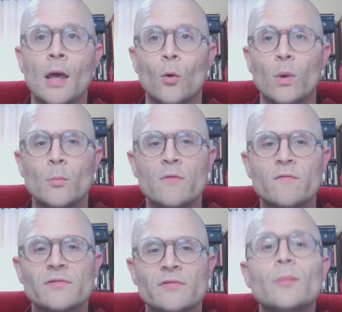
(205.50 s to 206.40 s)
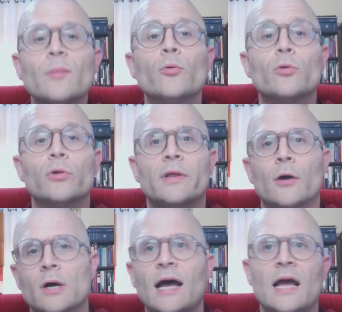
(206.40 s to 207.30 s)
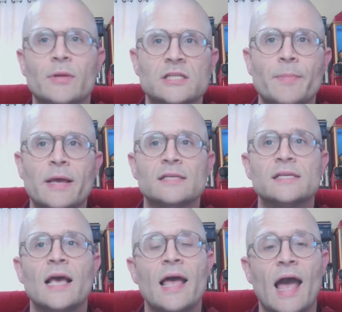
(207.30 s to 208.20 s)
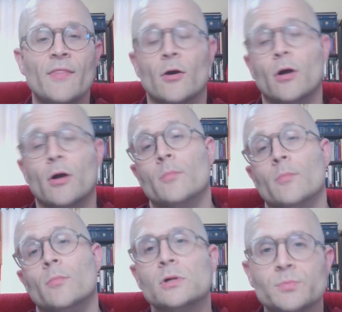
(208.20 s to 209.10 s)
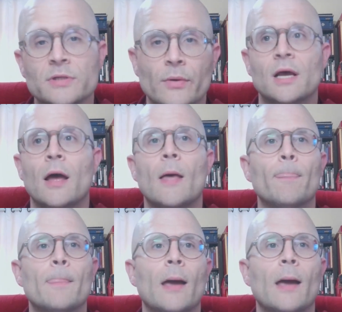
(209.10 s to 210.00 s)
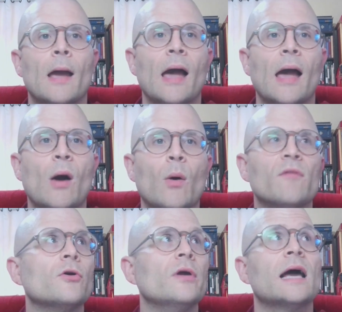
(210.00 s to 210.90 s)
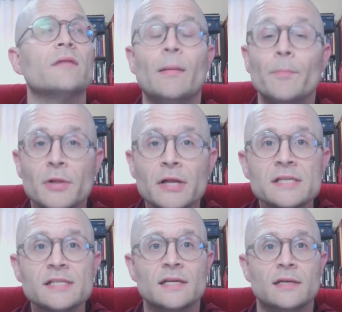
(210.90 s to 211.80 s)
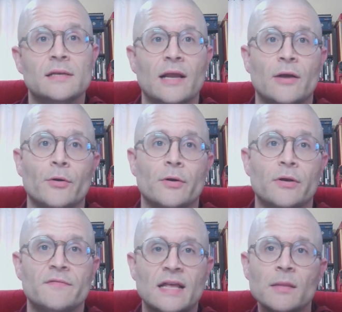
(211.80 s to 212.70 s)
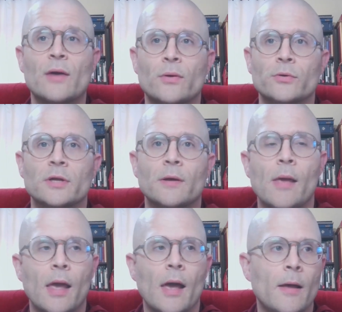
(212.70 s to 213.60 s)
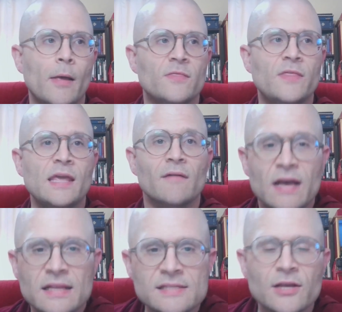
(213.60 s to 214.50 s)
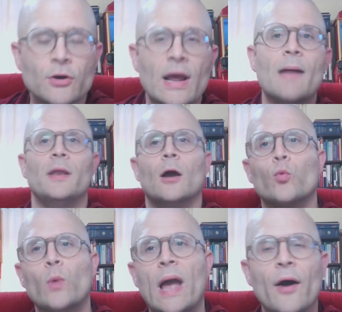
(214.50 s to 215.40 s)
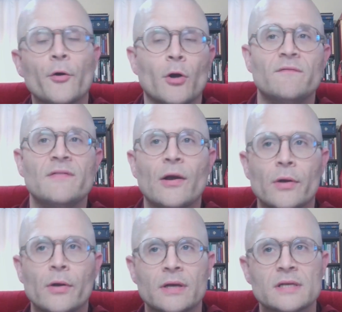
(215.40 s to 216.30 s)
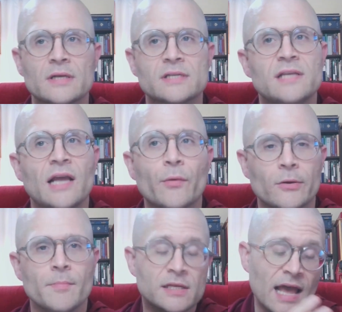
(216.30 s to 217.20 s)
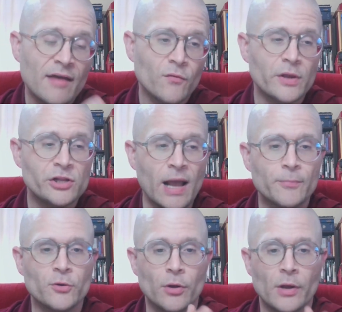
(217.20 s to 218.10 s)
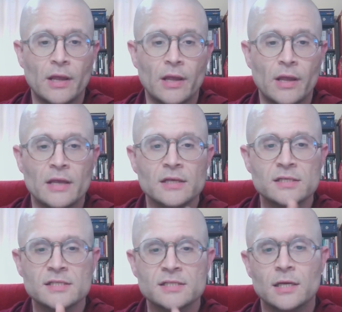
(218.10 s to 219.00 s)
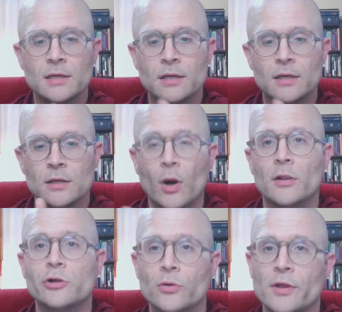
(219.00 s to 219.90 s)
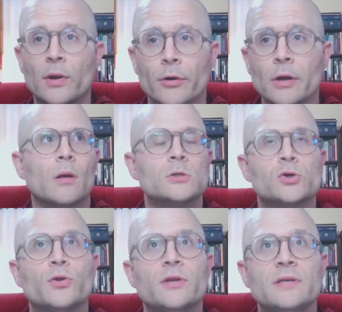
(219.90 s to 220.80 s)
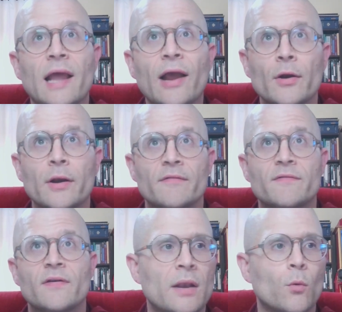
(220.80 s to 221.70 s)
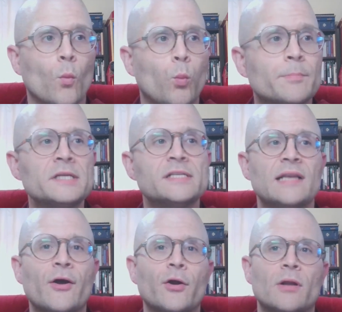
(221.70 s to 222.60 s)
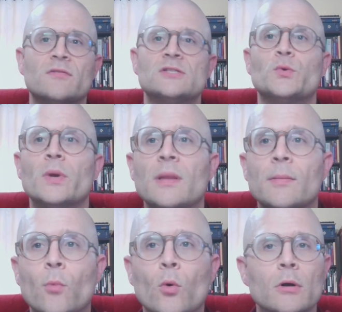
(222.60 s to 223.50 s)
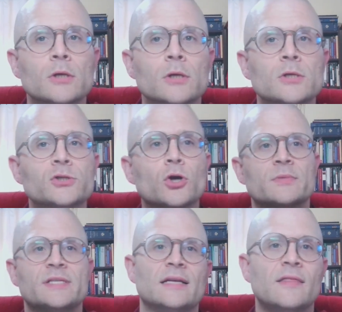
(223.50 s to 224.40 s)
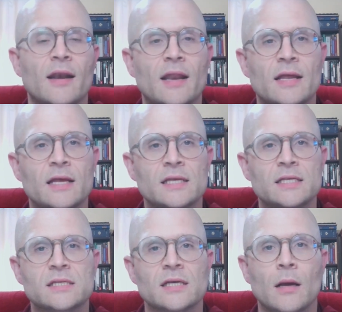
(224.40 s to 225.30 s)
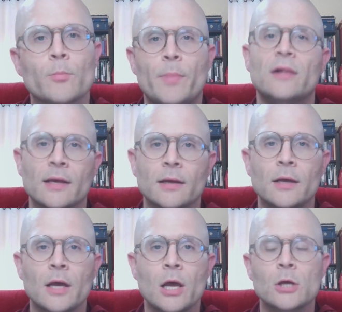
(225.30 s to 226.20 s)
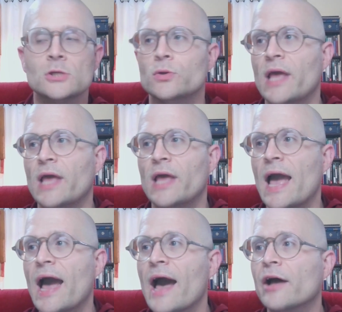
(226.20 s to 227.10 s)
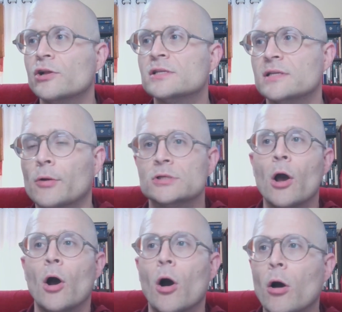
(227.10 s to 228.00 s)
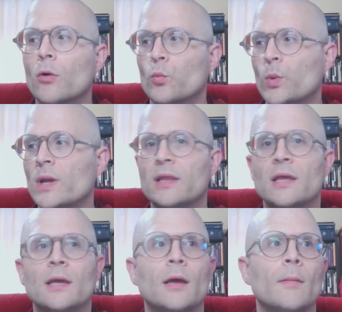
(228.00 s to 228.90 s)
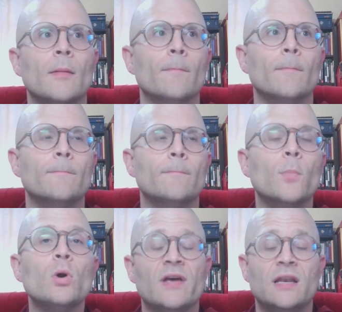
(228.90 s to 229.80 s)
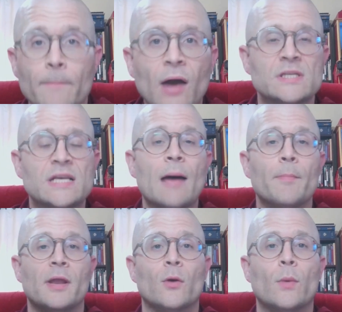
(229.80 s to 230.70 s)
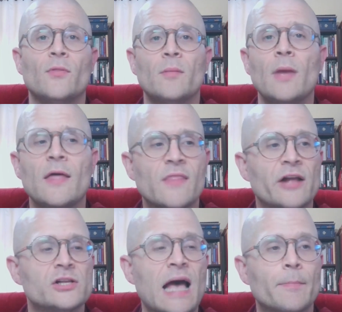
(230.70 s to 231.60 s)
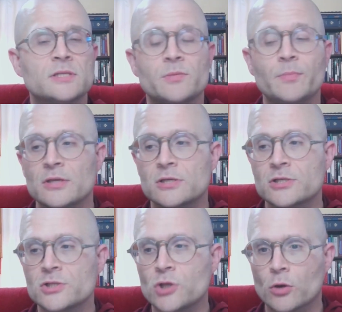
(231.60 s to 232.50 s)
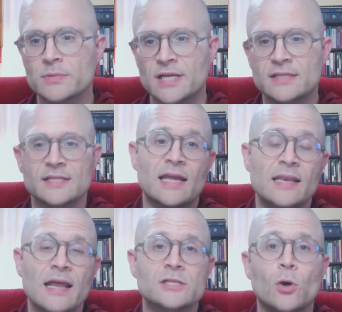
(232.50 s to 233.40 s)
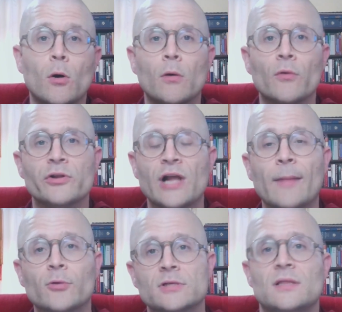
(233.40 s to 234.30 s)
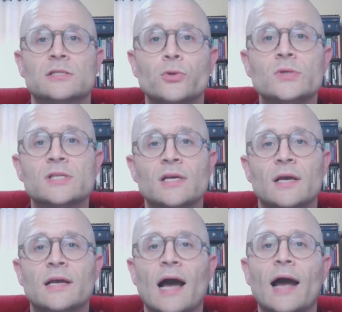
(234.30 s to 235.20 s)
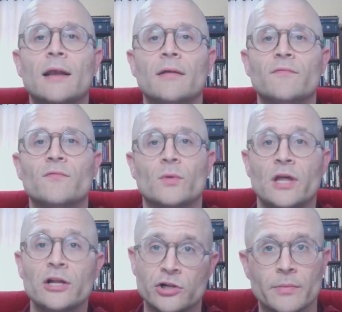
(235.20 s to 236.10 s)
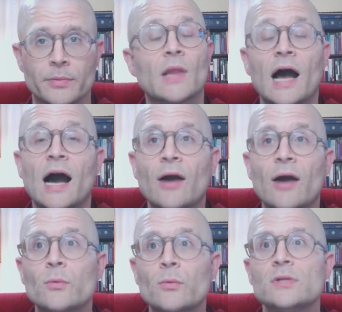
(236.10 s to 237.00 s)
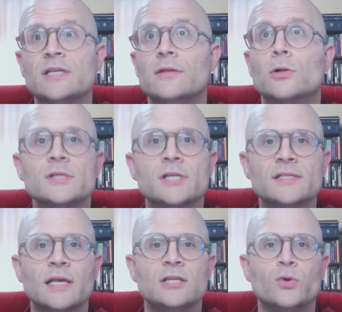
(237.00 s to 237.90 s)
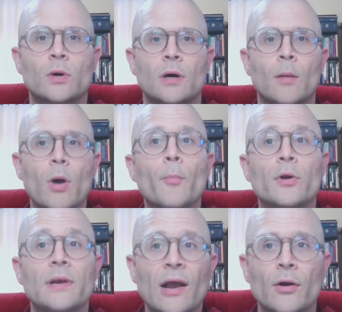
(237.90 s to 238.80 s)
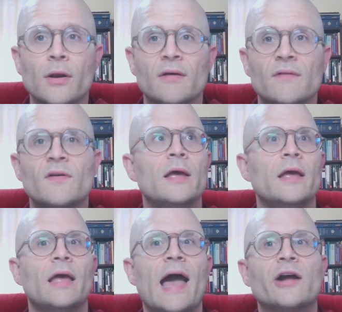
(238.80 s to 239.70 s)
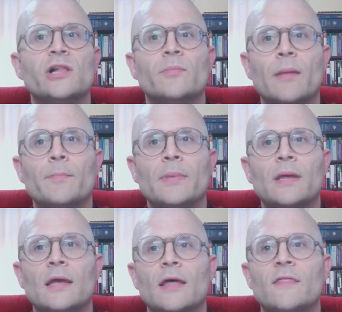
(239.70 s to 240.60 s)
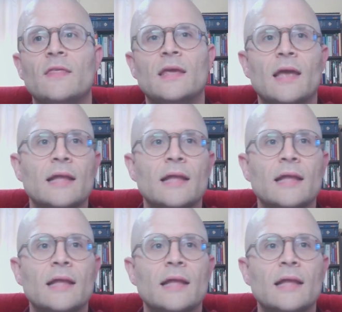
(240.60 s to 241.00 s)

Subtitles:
We move liberally across time and space, and there are multiple narrators. However, there is this kind of implicit narrative that's in the background. The events that are happening around our various narrators, because every chapter is chronological, they go in order. So the narrative, this implicit narrative, is really more circumstance than it is propelling. So the actions of the characters aren't really motivated by what's happening around them. That just happens to be the circumstances that connects all the chapters in this loose kind of relationship. I would say the closest thing to a proper narrative actually might be the